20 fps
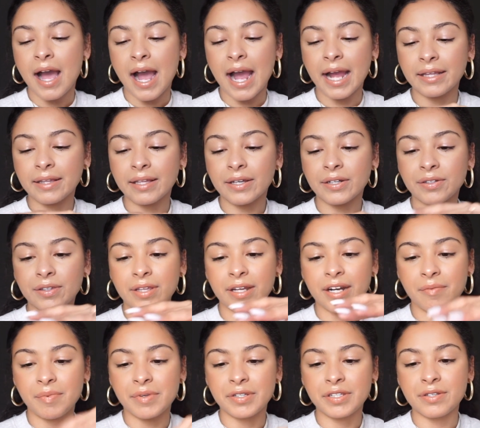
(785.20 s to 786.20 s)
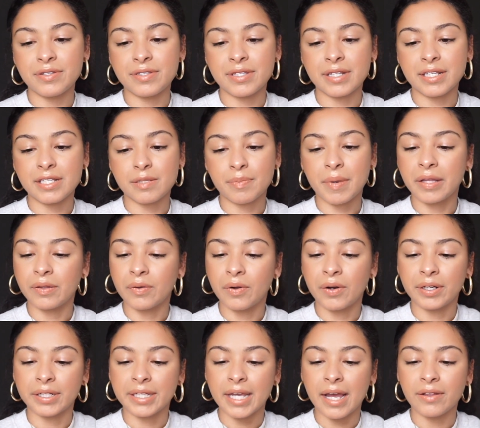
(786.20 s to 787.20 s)
highlighter that I've been using is by
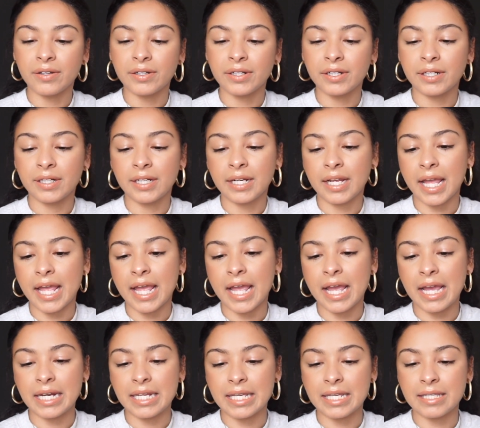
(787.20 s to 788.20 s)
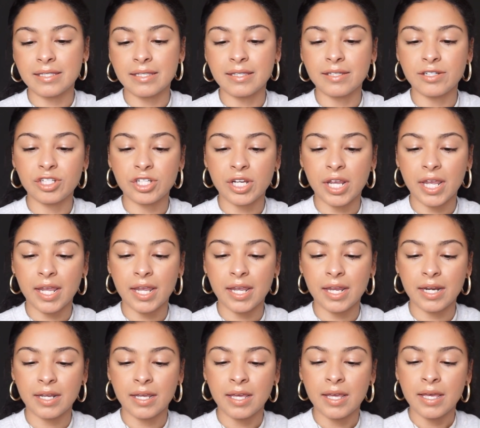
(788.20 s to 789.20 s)
Laura Geller, and it's in the
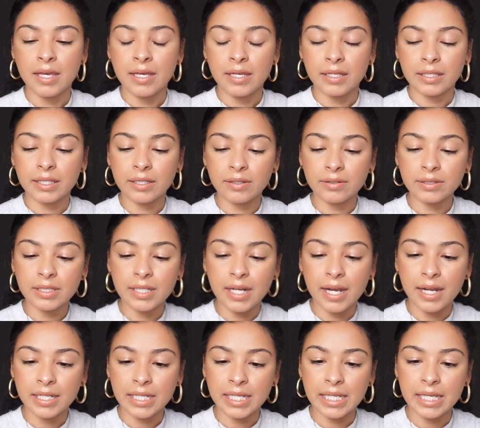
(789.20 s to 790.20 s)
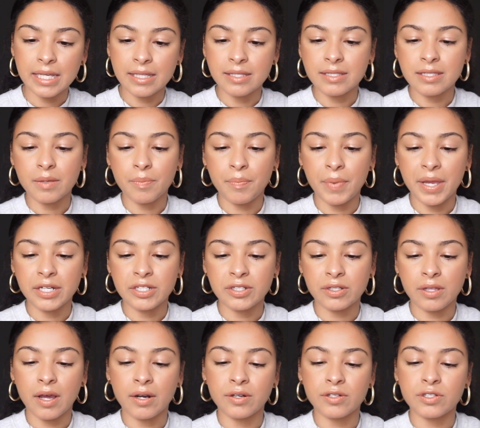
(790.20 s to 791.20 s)
shade Gilded Honey. It's the Baked
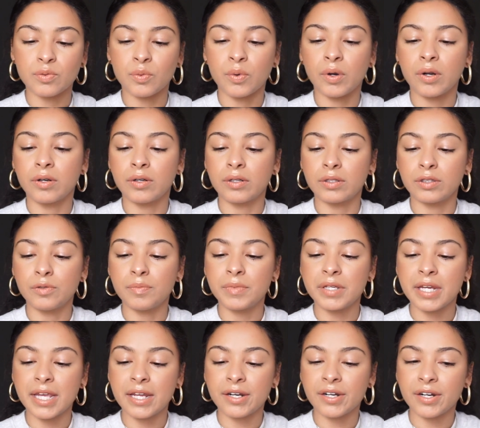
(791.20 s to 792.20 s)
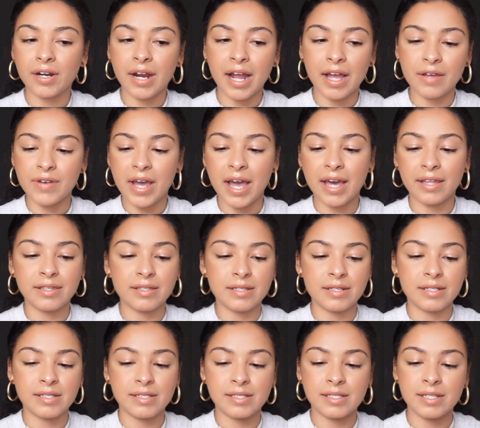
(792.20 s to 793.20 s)
Gelato Swirl Illuminator. I've had
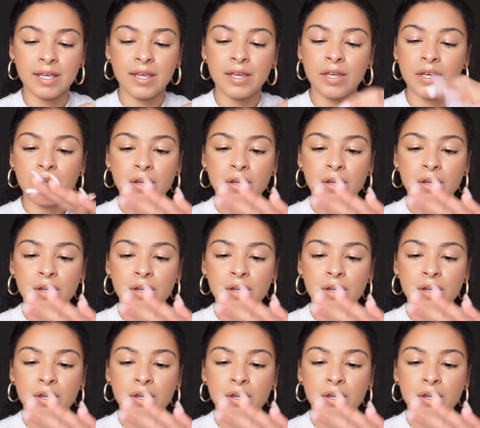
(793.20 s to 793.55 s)
this